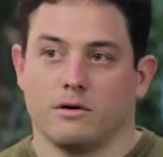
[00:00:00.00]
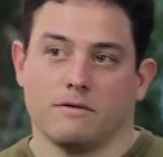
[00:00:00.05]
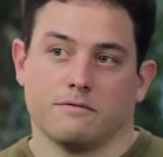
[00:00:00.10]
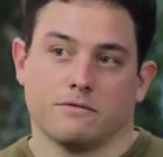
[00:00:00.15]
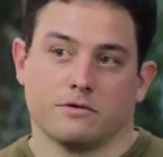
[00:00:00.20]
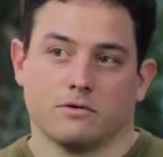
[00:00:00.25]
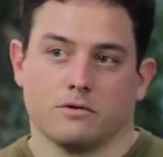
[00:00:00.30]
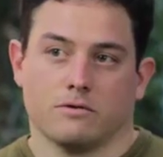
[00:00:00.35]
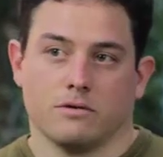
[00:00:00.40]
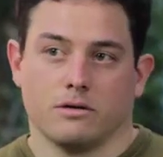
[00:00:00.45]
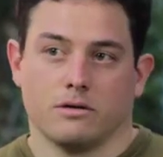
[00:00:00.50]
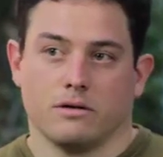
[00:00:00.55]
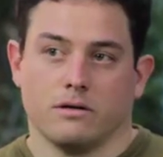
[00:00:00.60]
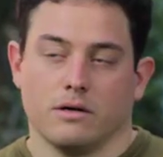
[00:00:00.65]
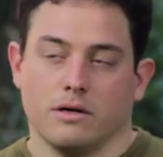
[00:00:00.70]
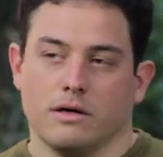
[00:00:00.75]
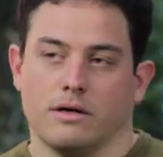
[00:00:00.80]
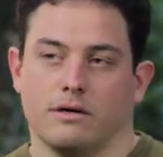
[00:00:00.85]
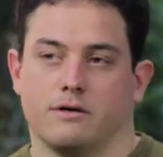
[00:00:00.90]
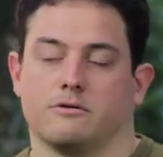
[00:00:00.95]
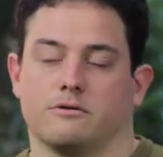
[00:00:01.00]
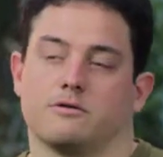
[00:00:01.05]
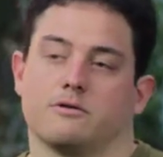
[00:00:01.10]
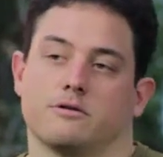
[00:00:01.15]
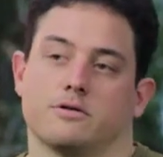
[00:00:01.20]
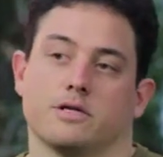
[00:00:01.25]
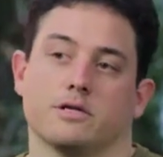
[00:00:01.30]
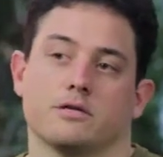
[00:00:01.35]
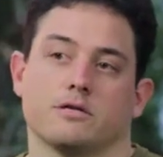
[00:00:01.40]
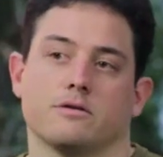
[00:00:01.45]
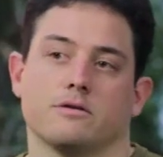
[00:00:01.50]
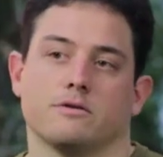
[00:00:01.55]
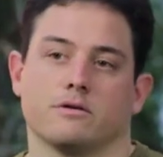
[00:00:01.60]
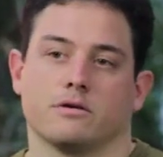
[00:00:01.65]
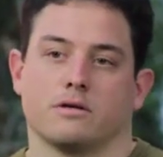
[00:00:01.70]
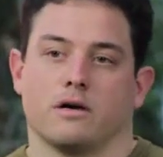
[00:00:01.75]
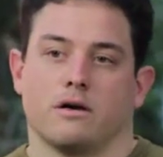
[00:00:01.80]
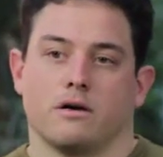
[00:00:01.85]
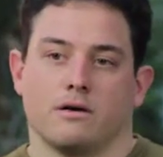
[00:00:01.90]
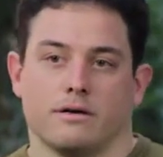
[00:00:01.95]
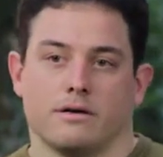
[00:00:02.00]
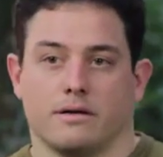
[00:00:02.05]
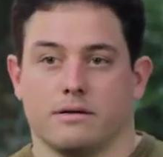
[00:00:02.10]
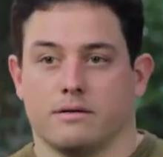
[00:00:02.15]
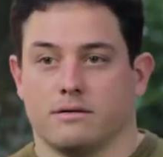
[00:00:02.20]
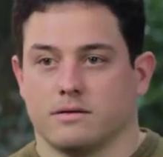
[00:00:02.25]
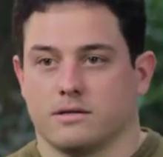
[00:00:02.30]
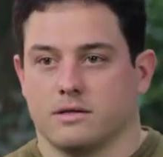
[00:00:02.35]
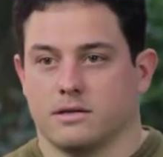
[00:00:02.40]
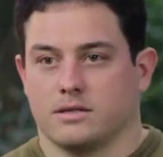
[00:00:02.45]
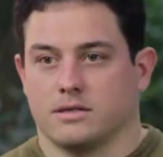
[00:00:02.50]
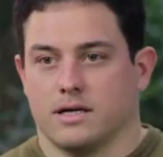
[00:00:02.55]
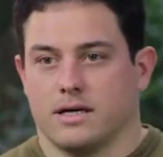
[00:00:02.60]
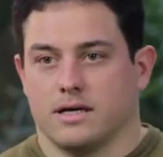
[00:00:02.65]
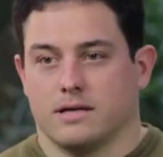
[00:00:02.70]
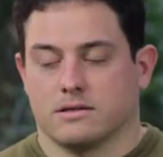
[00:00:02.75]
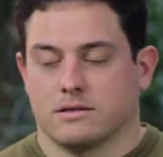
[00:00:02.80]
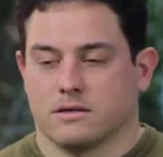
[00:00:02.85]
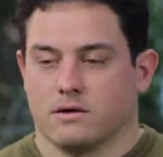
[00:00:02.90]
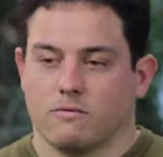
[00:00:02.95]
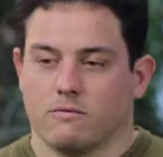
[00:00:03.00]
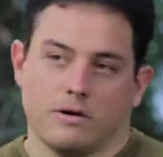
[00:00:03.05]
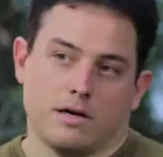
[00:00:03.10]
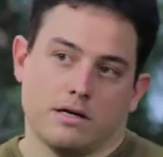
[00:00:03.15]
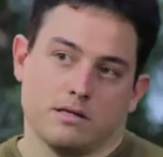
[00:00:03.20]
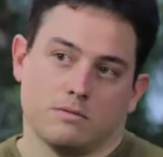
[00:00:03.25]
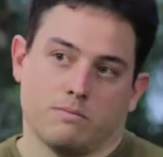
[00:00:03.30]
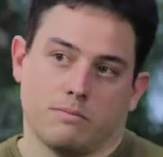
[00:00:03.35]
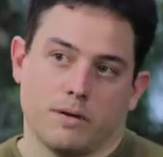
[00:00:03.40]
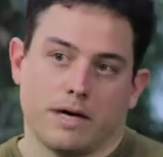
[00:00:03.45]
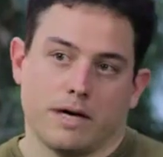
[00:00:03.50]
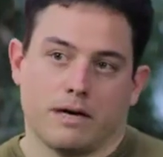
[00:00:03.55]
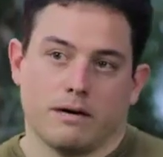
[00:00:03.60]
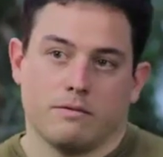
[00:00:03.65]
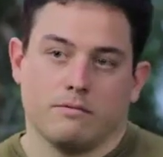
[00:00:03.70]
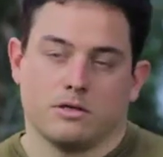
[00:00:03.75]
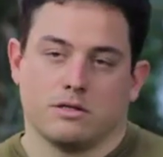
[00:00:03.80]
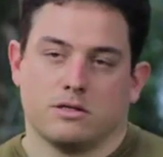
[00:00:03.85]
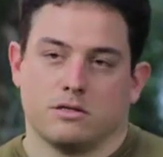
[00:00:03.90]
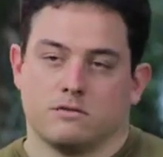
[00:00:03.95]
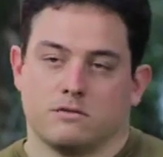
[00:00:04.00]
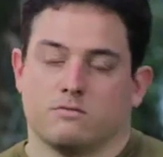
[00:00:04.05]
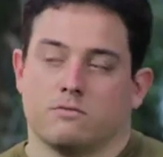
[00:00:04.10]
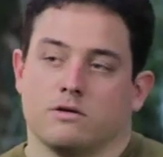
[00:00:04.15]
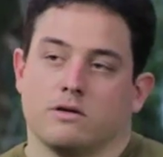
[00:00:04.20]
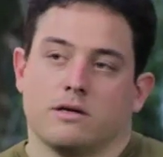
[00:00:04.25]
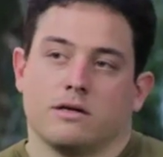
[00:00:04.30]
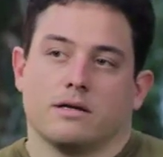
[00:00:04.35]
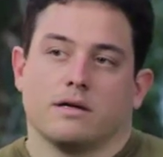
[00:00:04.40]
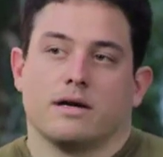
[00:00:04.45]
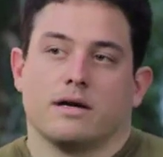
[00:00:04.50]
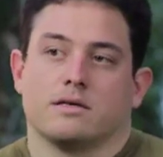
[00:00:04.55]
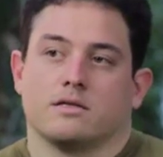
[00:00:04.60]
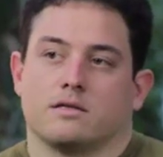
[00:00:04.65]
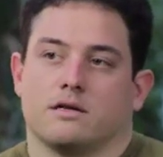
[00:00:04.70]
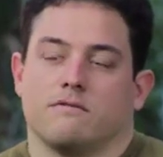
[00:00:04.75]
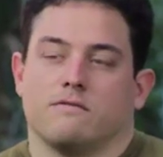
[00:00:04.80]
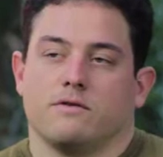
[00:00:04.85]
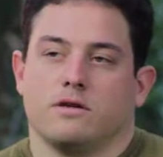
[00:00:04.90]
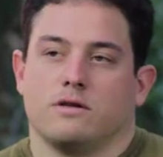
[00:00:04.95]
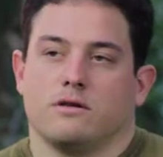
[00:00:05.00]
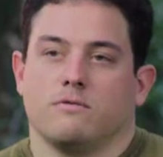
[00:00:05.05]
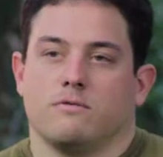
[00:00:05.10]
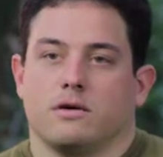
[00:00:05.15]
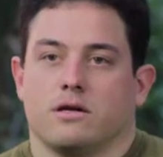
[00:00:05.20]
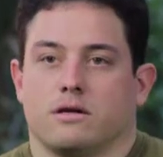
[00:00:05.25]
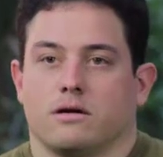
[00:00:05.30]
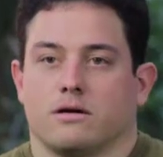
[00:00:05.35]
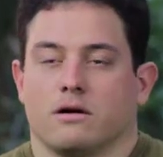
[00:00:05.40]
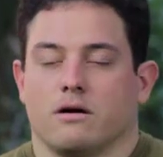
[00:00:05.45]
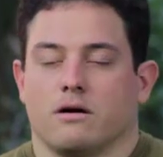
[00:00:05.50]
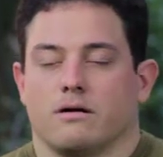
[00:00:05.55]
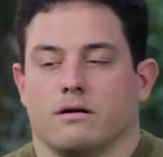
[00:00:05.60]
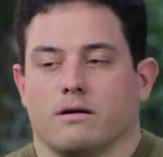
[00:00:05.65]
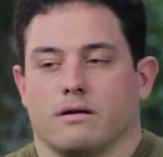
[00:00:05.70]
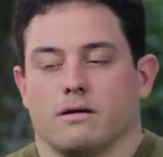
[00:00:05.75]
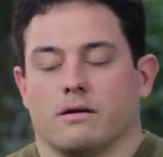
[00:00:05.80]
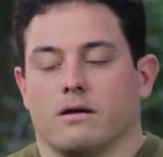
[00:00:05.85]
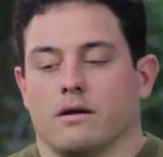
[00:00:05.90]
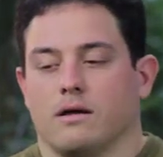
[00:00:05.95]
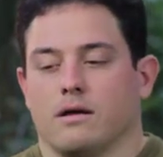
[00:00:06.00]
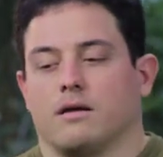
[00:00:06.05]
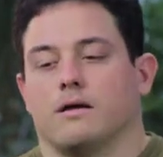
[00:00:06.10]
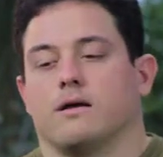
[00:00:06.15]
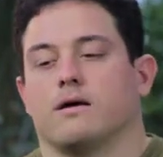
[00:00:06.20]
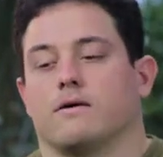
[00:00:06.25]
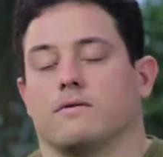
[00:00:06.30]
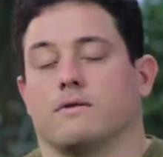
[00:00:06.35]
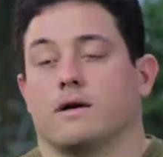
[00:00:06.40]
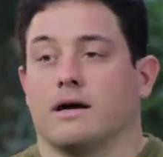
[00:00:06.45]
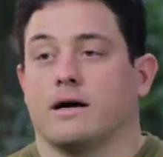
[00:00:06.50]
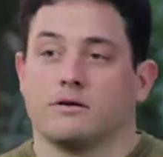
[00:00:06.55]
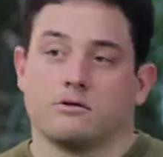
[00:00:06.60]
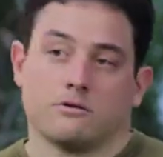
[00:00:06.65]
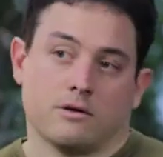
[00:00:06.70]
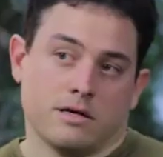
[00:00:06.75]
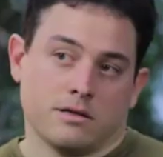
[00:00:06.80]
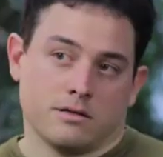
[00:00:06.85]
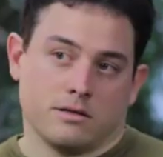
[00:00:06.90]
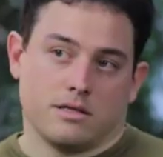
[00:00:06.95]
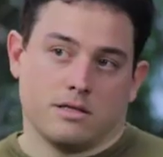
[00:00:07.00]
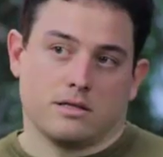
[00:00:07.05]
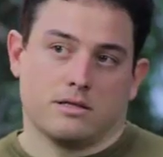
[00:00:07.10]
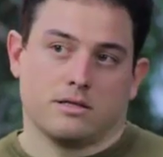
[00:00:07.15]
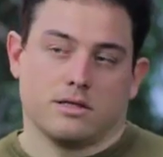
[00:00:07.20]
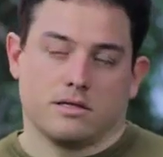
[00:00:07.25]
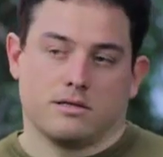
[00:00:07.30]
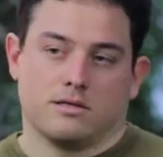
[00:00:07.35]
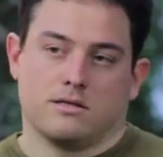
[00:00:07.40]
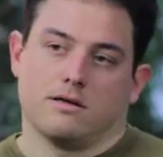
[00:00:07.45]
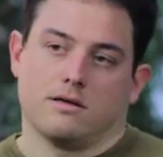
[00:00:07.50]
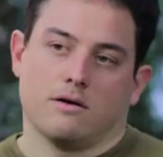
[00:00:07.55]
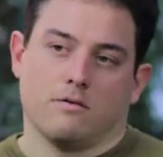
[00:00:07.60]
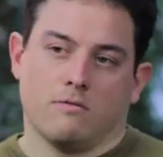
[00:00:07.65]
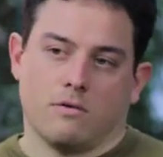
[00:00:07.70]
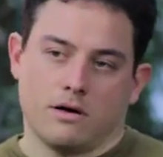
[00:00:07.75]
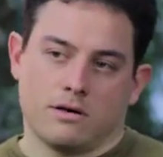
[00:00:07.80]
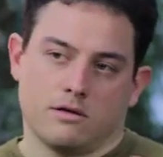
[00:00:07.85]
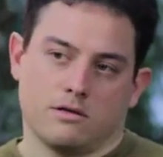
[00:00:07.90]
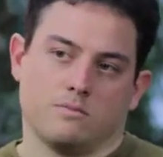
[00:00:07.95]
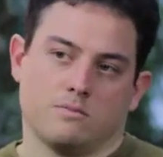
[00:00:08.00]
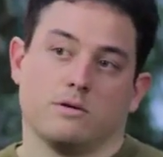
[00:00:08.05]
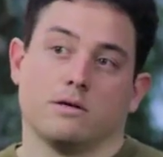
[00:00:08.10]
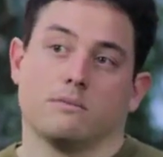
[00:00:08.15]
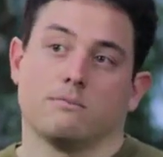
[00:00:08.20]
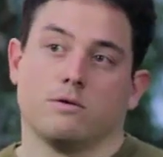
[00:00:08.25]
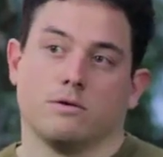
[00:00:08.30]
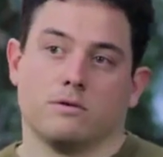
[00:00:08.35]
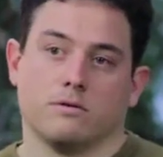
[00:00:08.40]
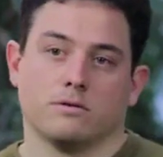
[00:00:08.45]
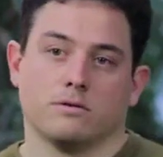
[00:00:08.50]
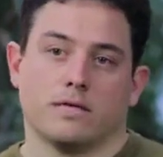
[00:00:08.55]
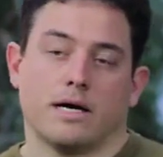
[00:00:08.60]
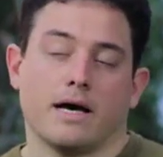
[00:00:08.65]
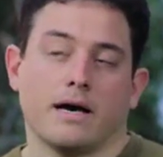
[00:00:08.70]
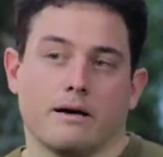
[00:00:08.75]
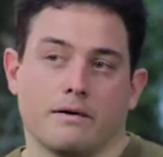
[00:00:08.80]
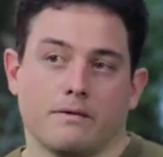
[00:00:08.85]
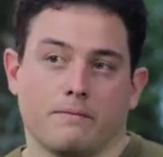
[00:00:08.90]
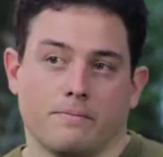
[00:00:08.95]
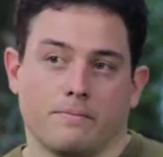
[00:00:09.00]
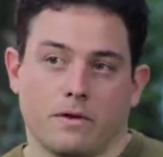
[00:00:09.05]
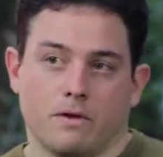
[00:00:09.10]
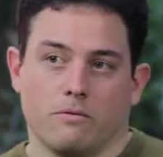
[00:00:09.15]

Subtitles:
of soil. In a traditional garden, such as a raised bed, which is really a nice, convenient way to garden, the hydrology is such that water is being pulled down.